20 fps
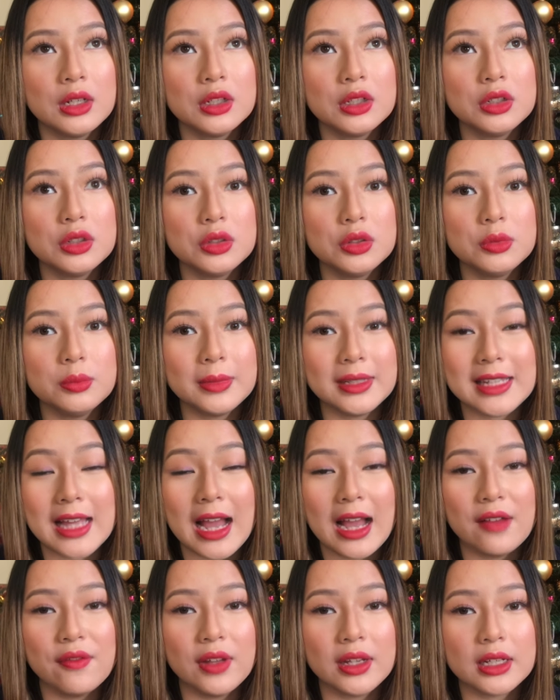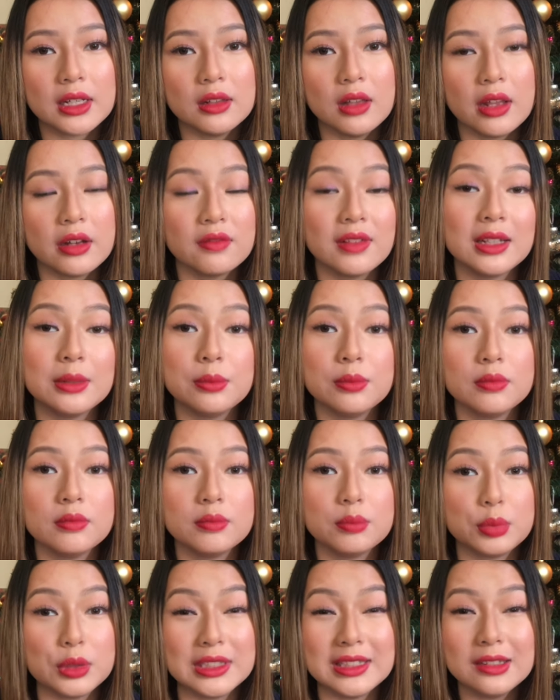who may have like a lot of like
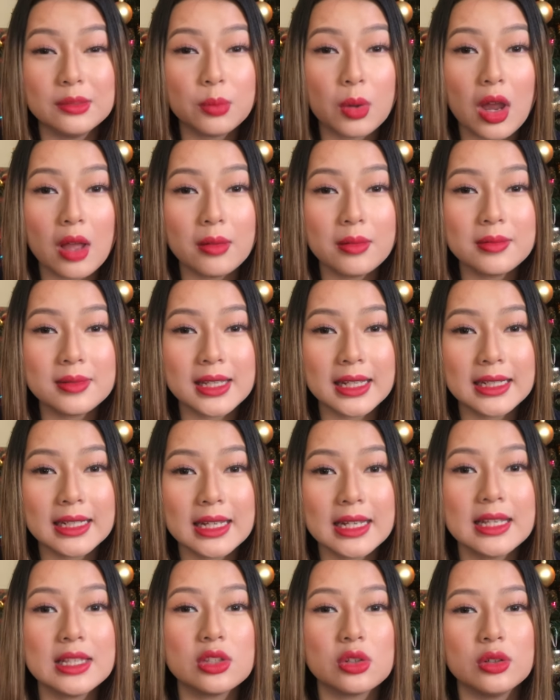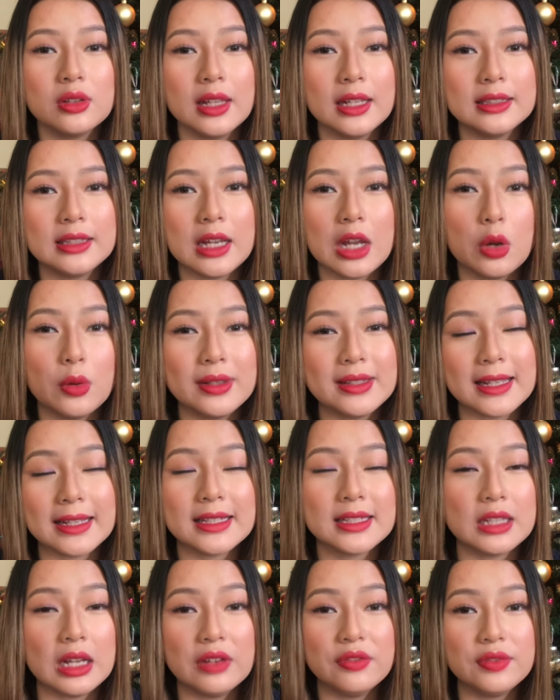breathing problems, I guess, or like they're always like
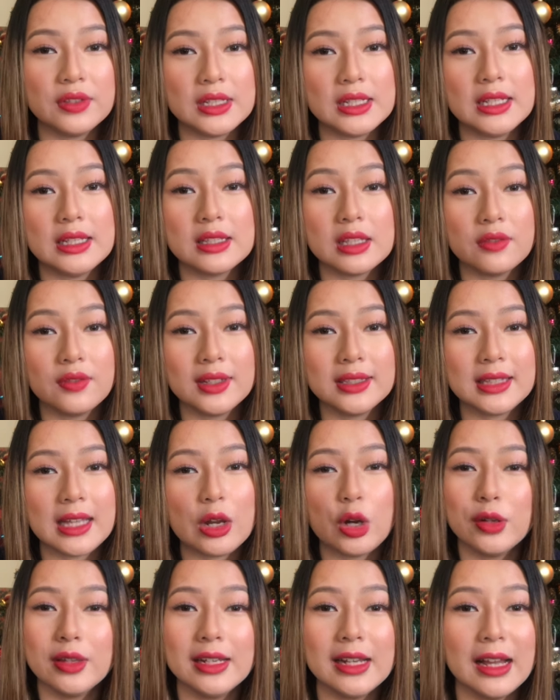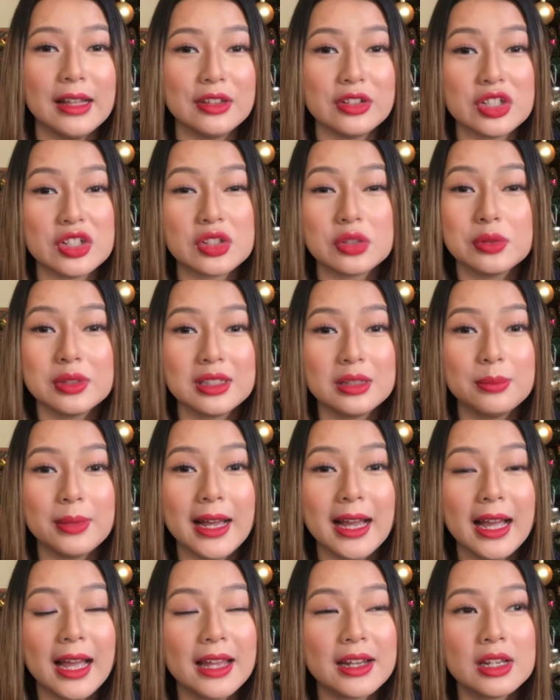stuffy and stuff like that, or their allergies are really
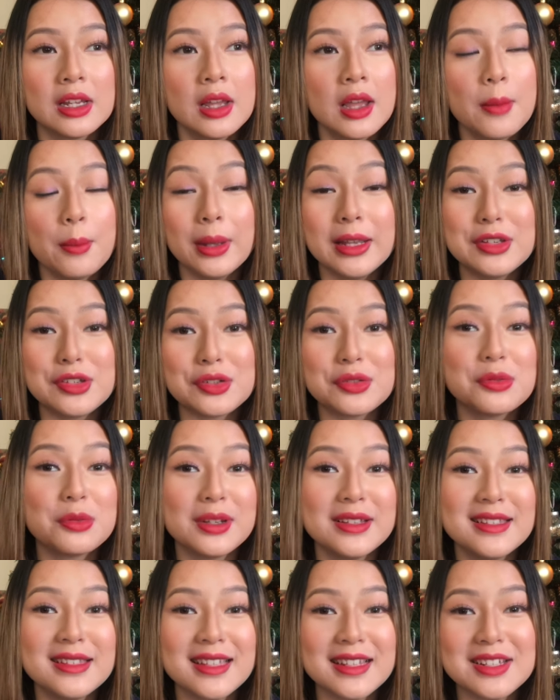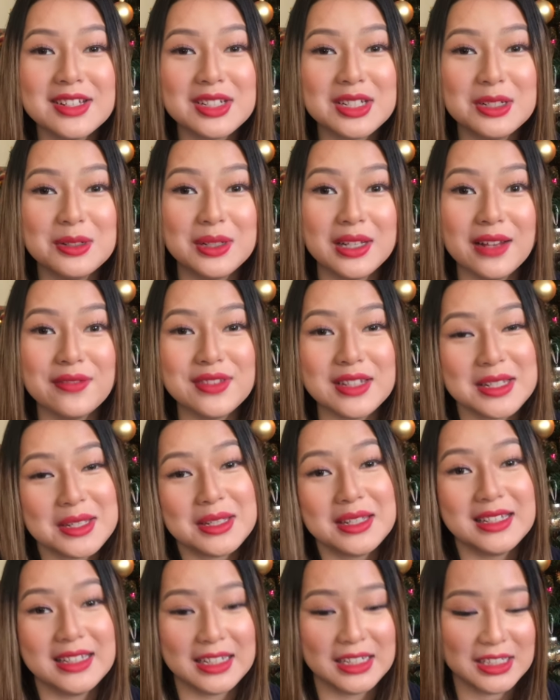bad. But in general, it's such a cute gift that you
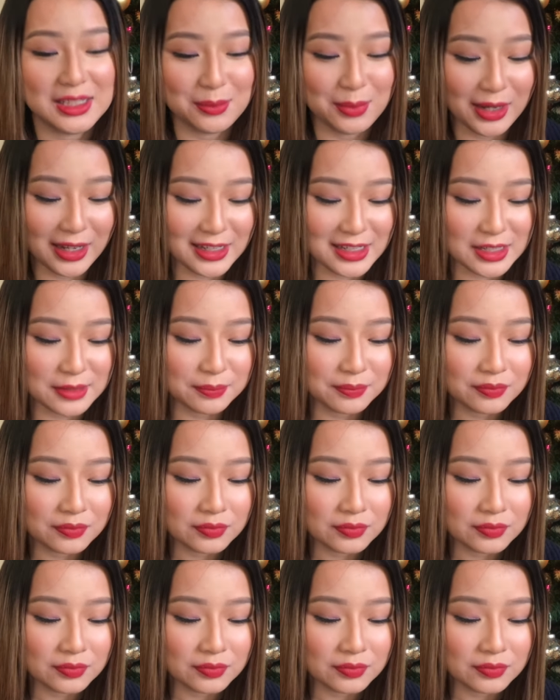can get anybody.